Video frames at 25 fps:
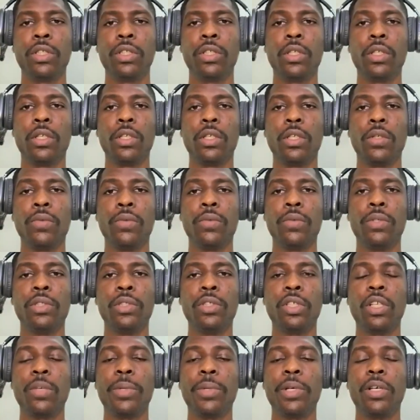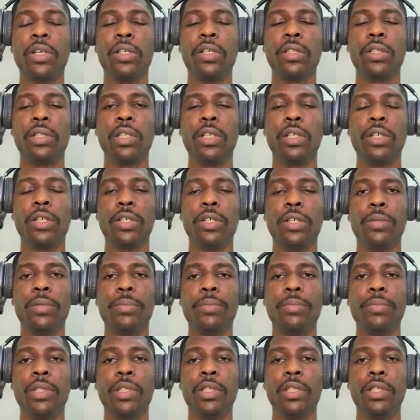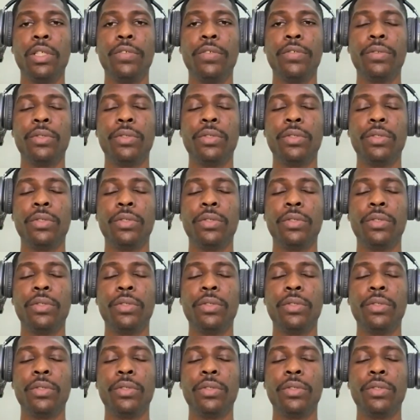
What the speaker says: We talk about even